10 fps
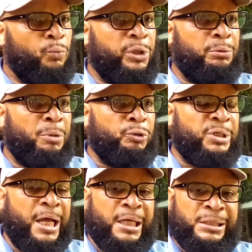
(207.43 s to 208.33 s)
when the
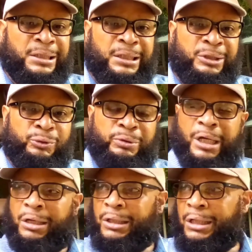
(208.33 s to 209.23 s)
Most High is leading you
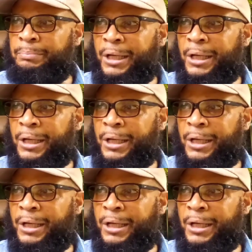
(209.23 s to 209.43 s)
down that